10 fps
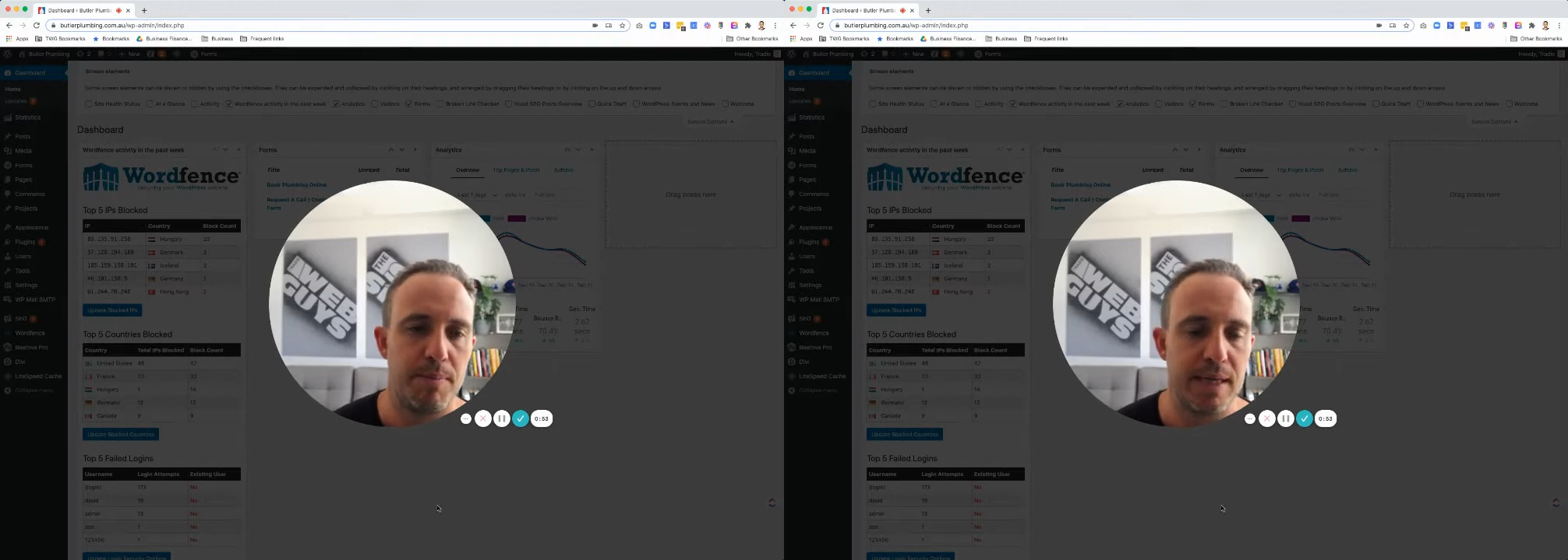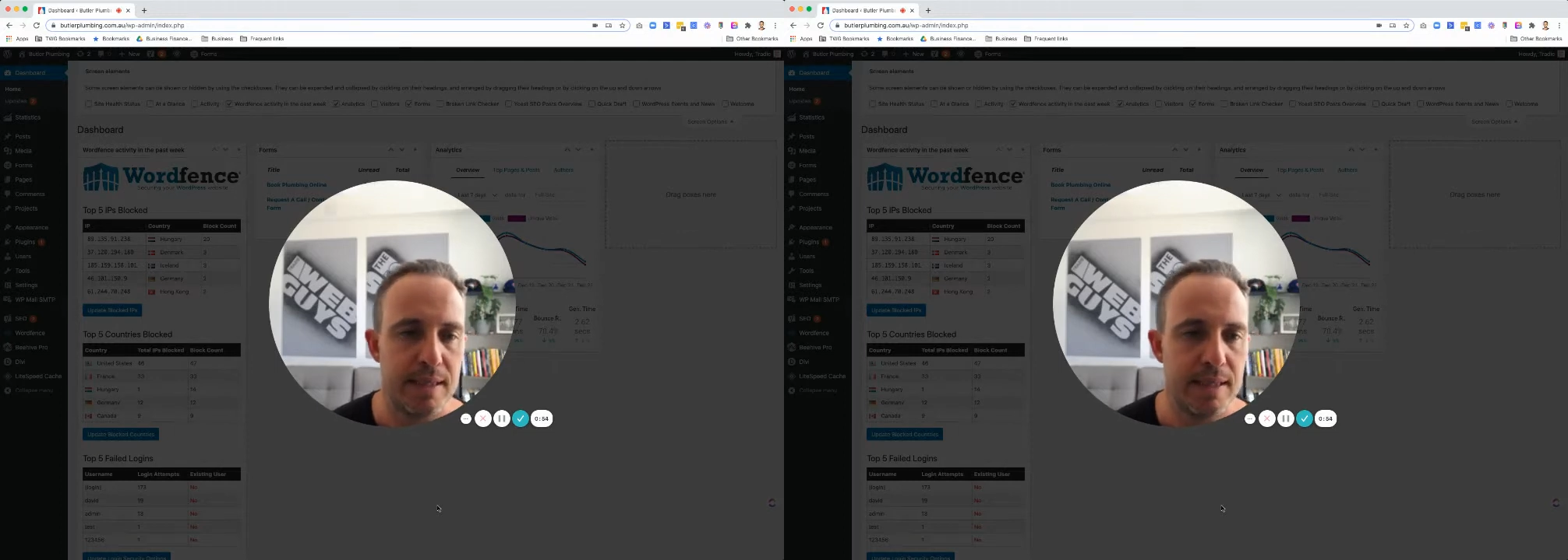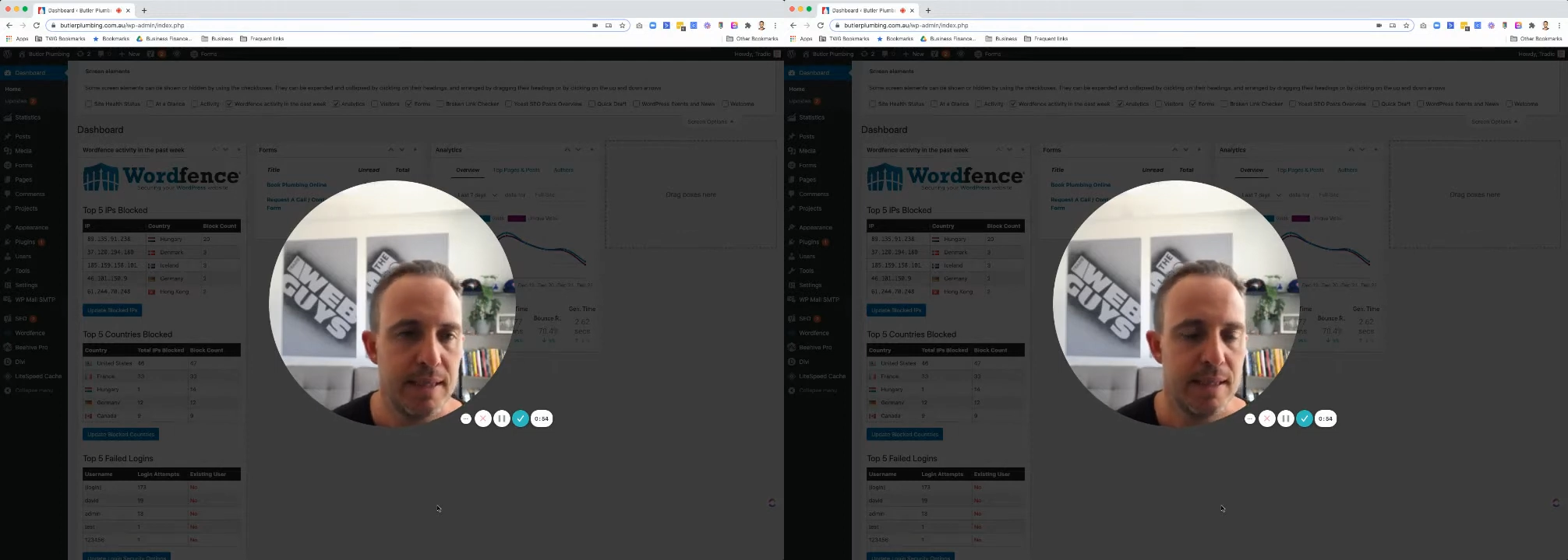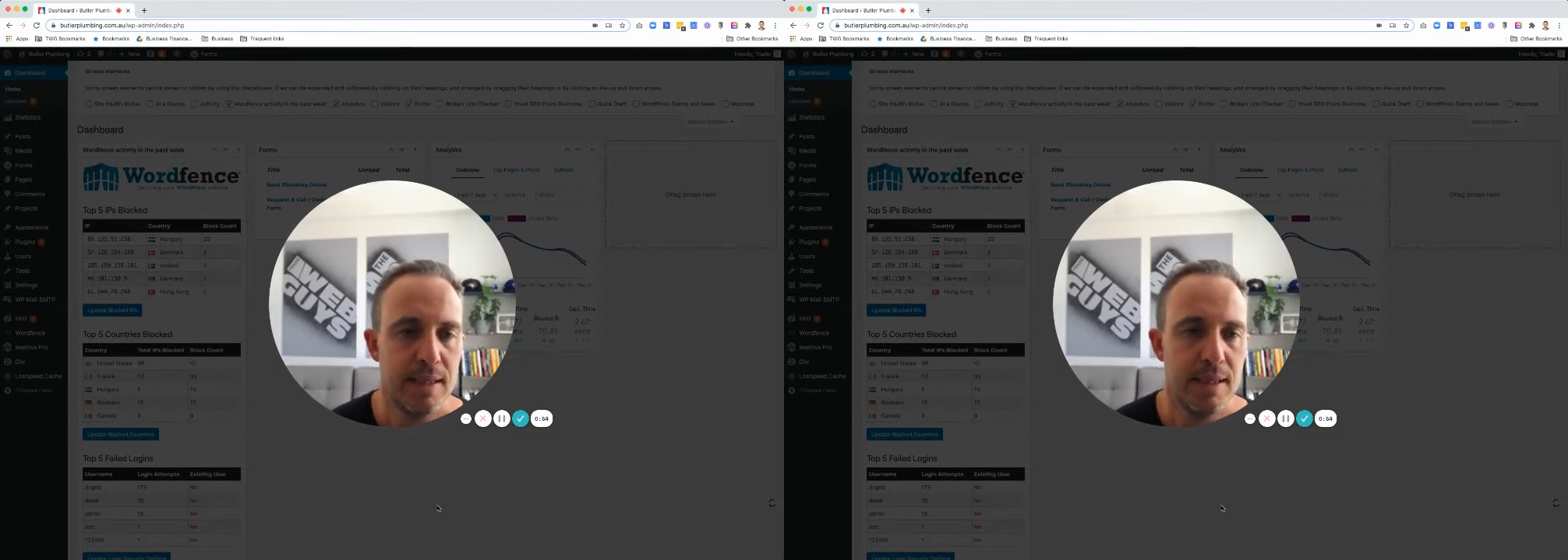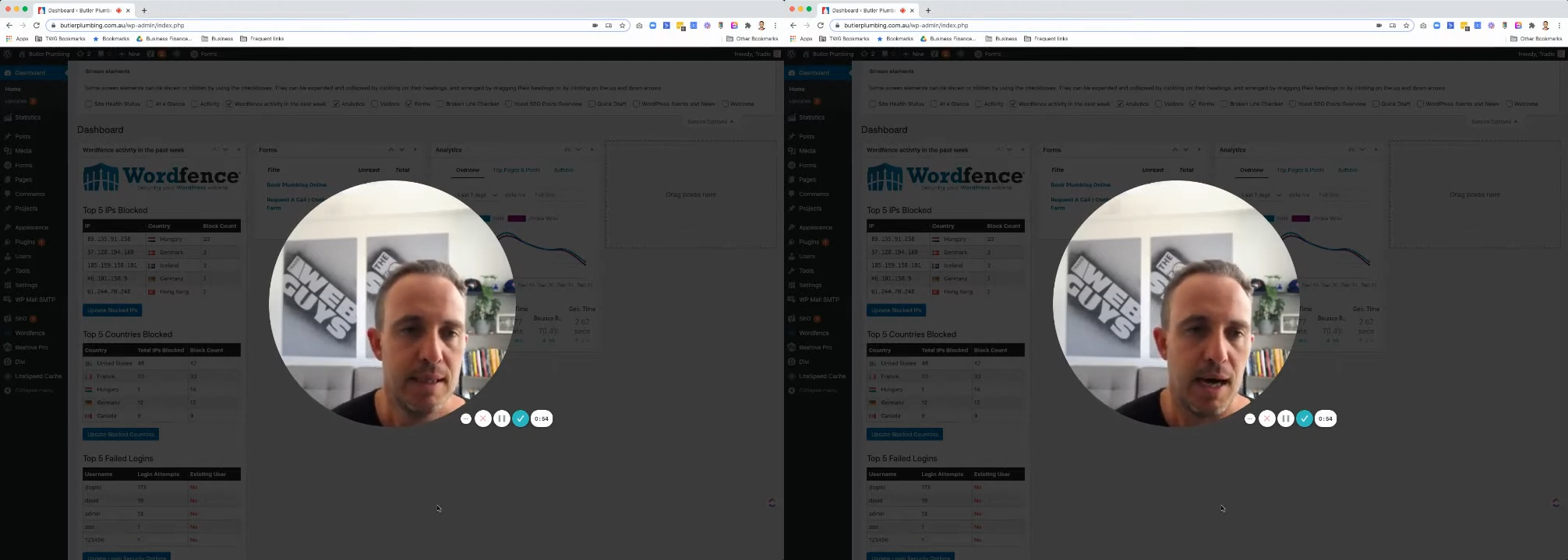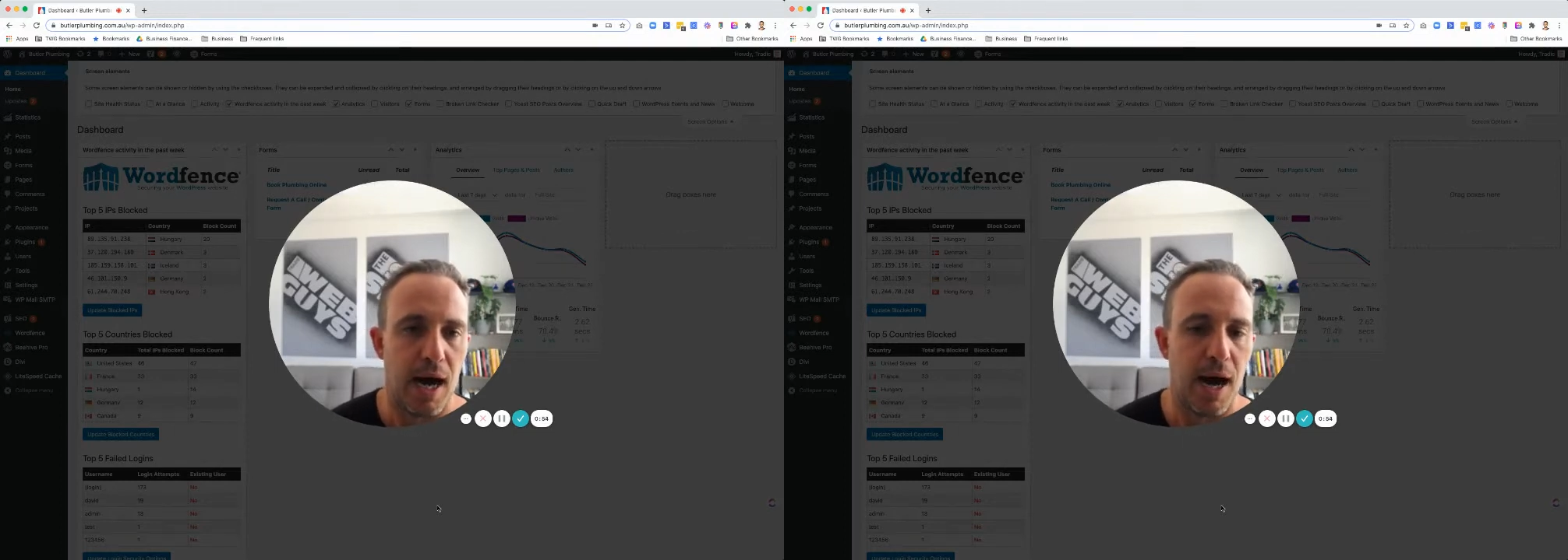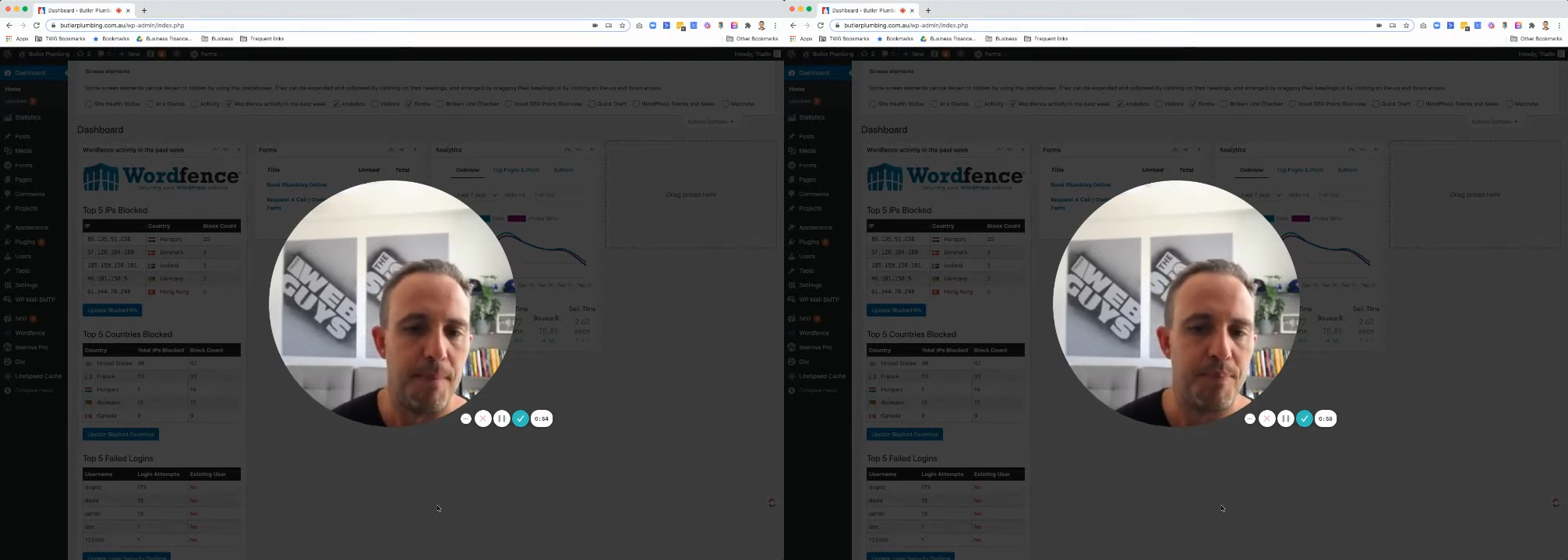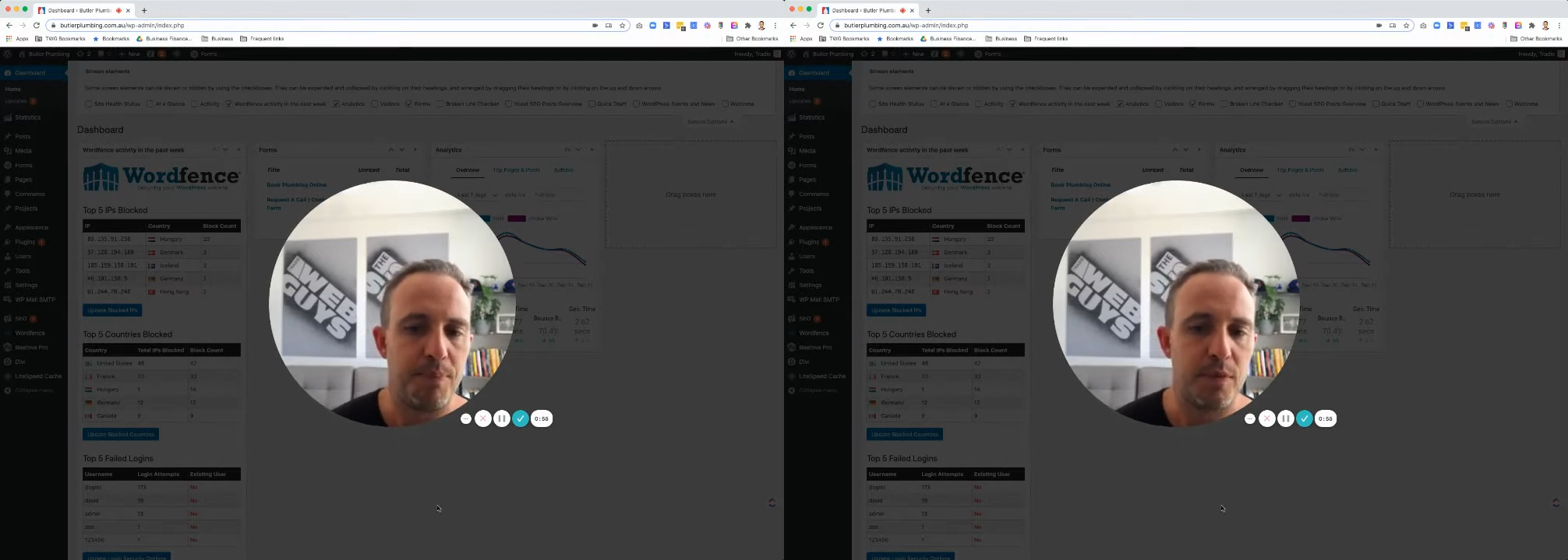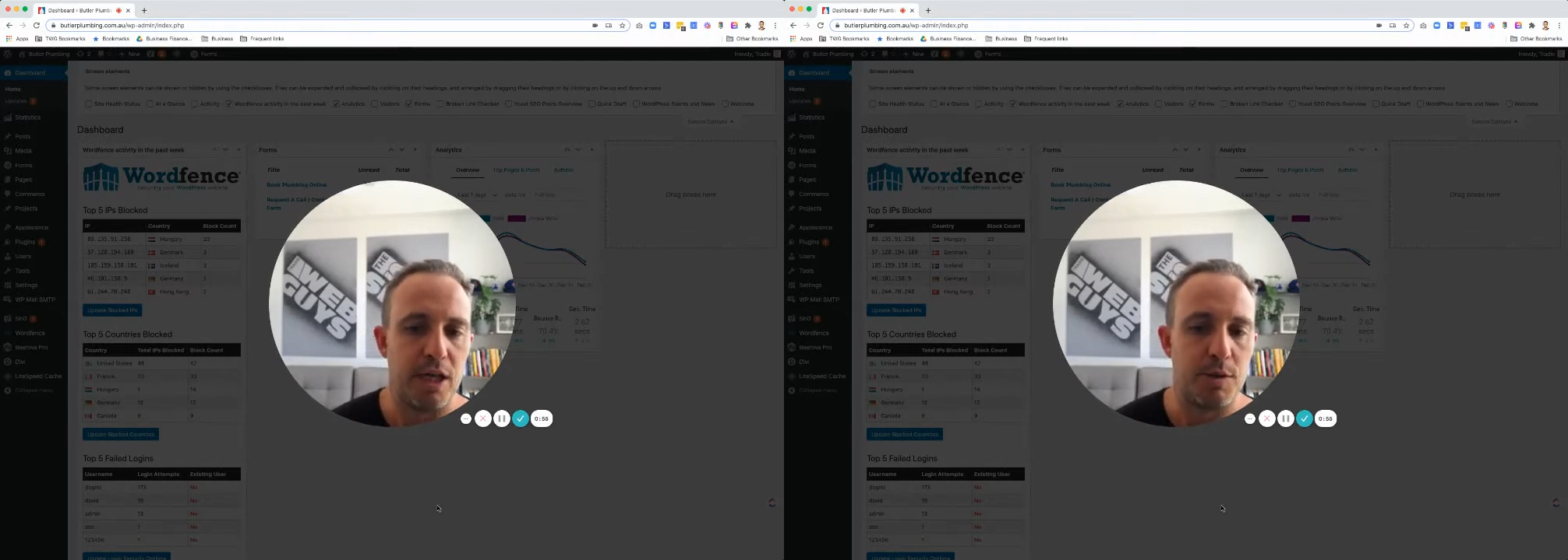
be. It's